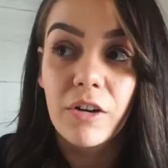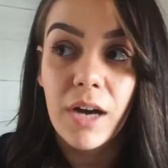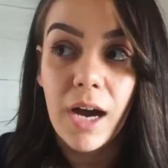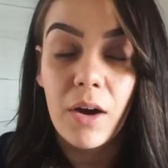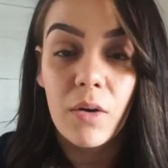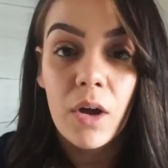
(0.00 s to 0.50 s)

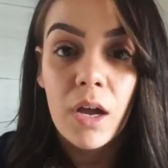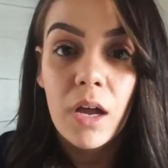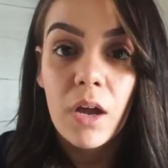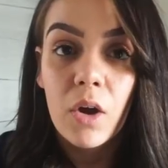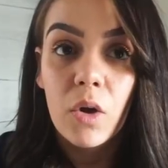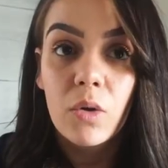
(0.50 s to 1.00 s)
out
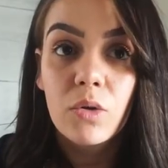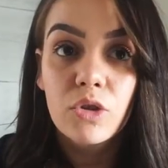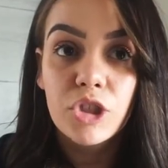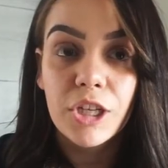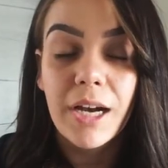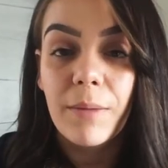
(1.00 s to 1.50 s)
who
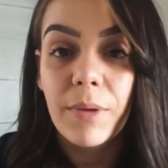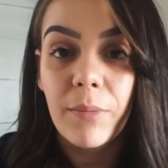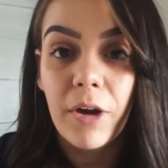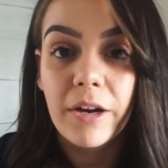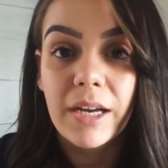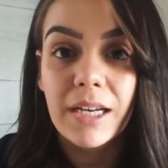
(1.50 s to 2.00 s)
should I be
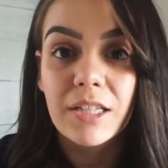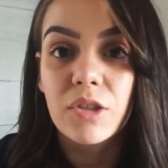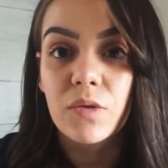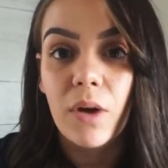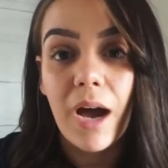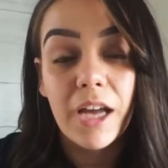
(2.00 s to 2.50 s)
marketing
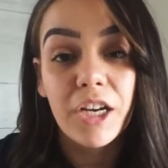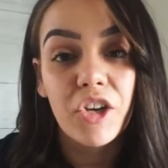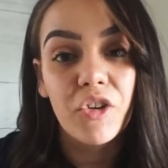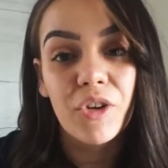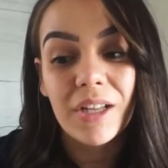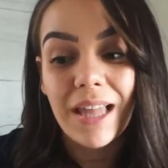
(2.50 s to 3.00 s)
to, how to
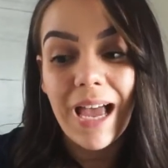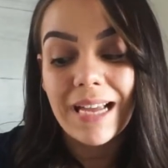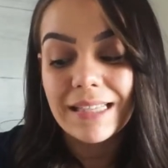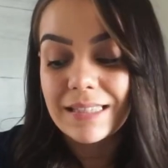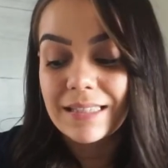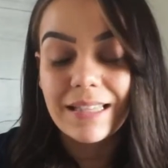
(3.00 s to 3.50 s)
utilize
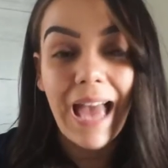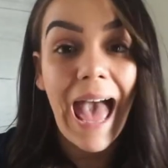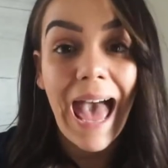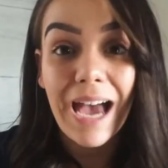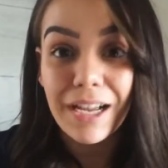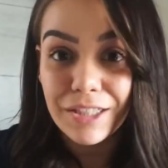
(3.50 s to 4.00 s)

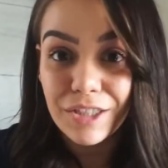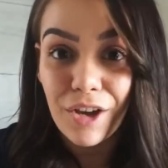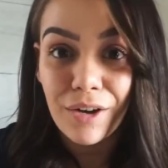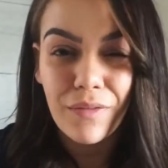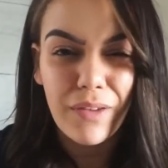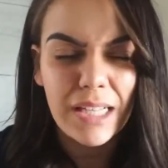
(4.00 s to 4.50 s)
ads on
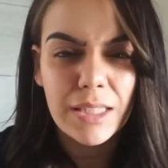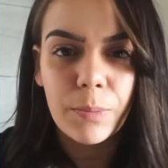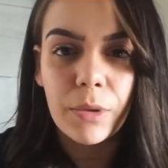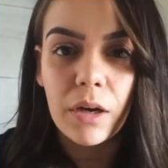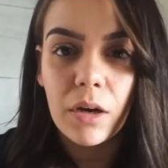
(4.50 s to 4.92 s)
Facebook